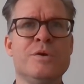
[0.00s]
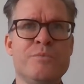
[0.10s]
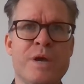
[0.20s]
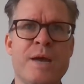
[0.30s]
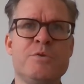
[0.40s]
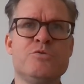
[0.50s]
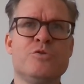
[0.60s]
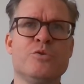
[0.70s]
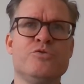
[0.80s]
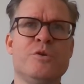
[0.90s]
We're happy to
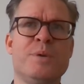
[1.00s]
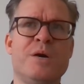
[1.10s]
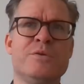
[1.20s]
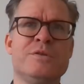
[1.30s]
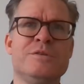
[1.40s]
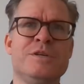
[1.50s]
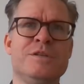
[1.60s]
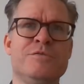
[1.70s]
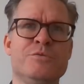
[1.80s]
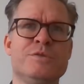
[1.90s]
talk to you about in
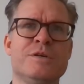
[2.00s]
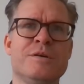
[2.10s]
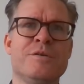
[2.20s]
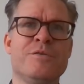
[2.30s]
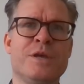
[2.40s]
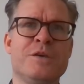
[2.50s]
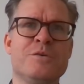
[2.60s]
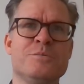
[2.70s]
the future. Thank you.